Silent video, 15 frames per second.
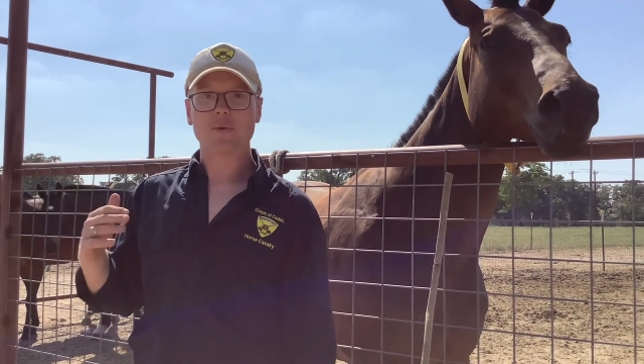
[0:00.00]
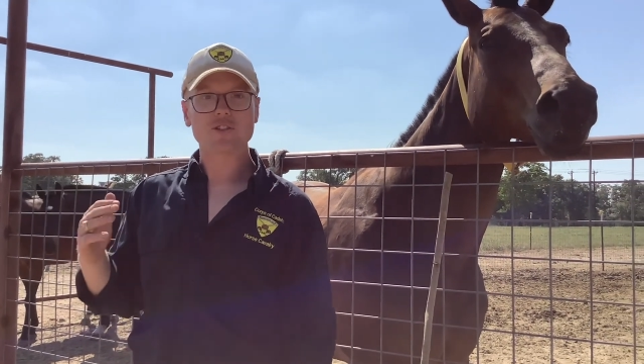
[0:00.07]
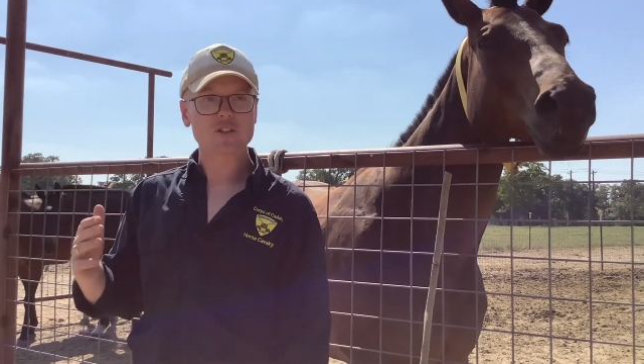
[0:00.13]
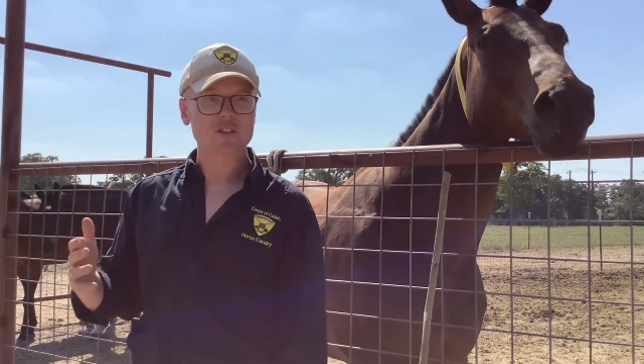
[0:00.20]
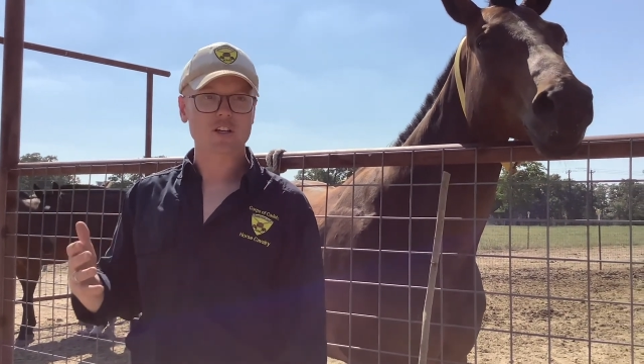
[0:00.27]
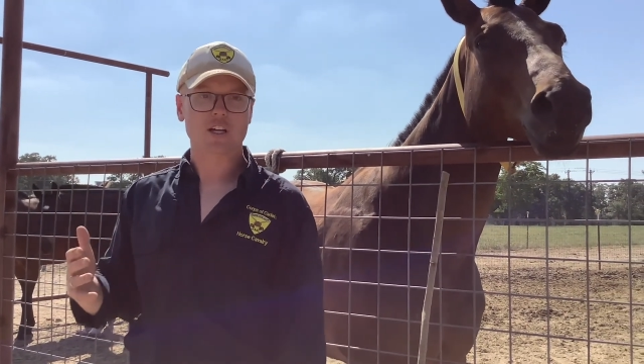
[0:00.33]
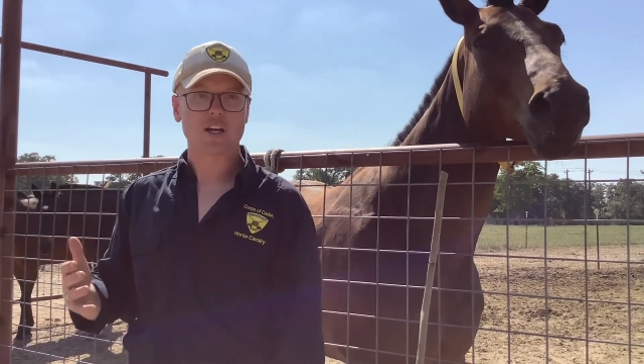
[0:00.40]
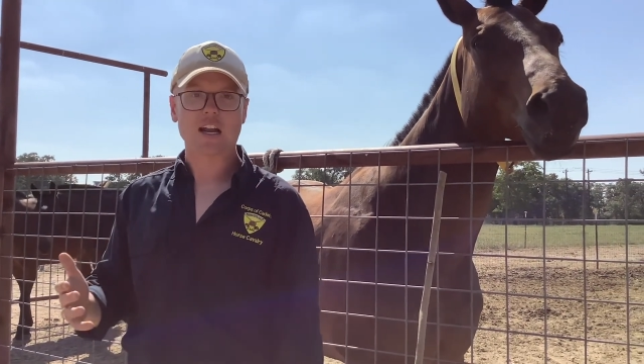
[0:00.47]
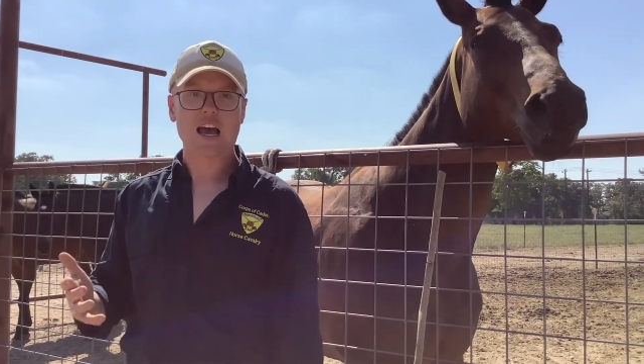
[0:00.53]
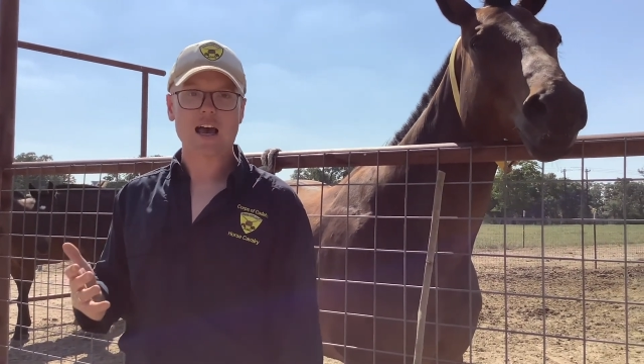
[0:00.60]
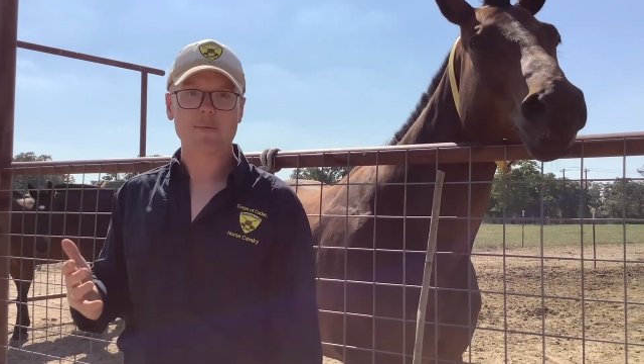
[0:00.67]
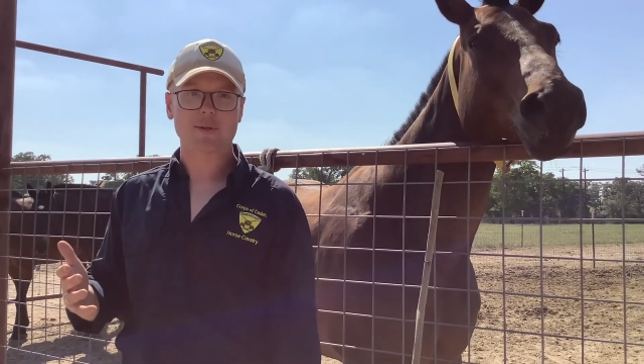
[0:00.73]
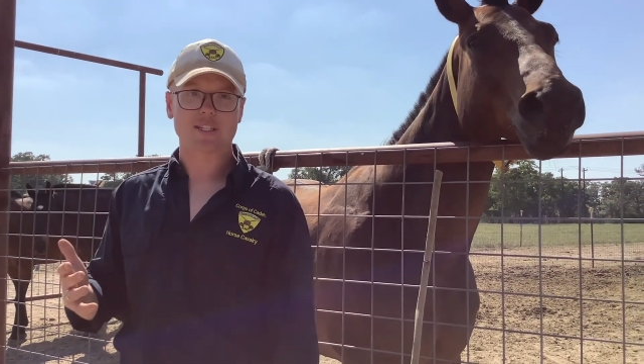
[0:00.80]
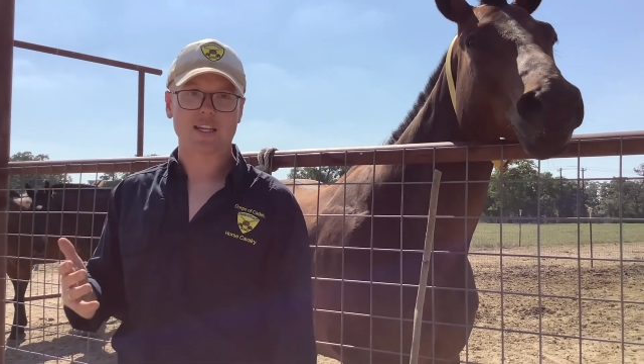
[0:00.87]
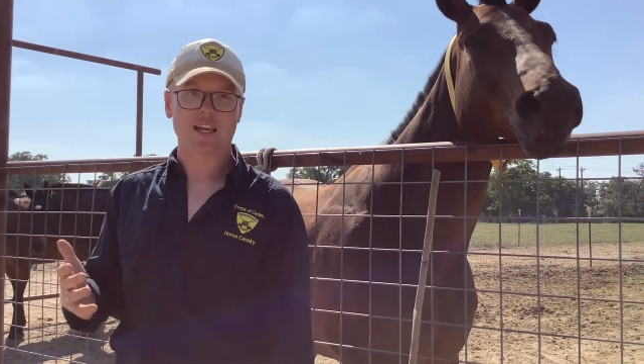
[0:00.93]
It's just a good
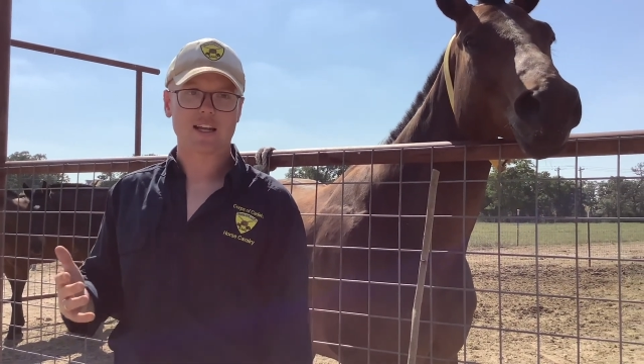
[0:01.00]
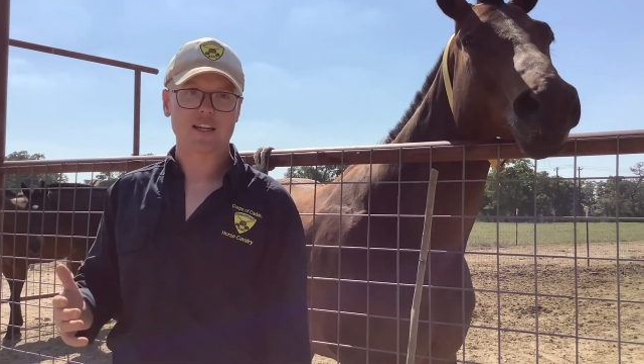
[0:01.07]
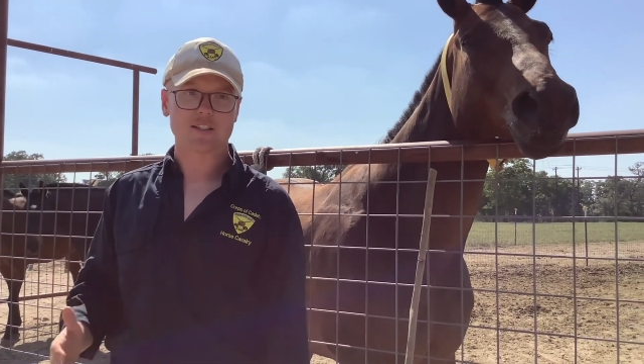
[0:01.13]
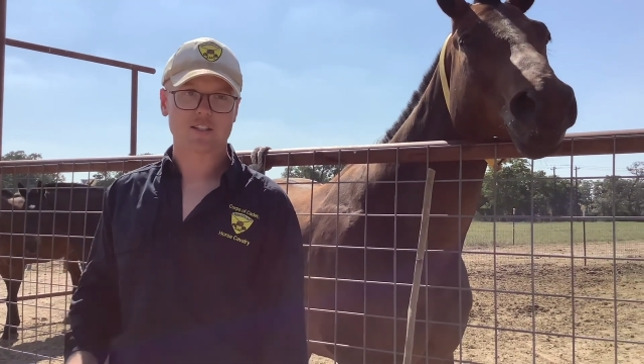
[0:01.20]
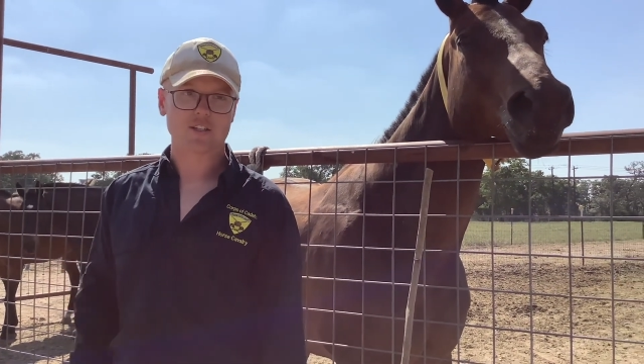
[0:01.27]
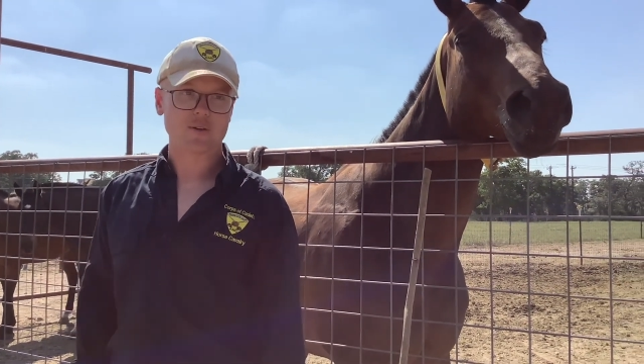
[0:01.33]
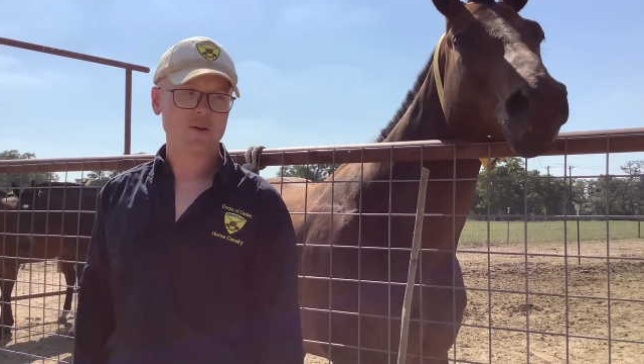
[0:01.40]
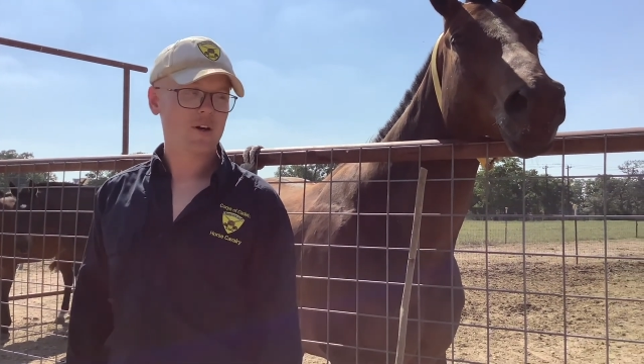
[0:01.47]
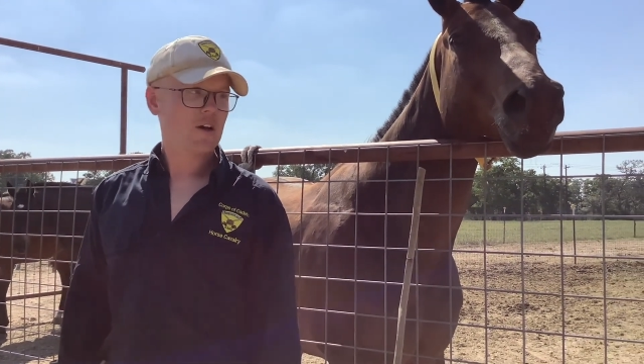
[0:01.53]
habit to get into.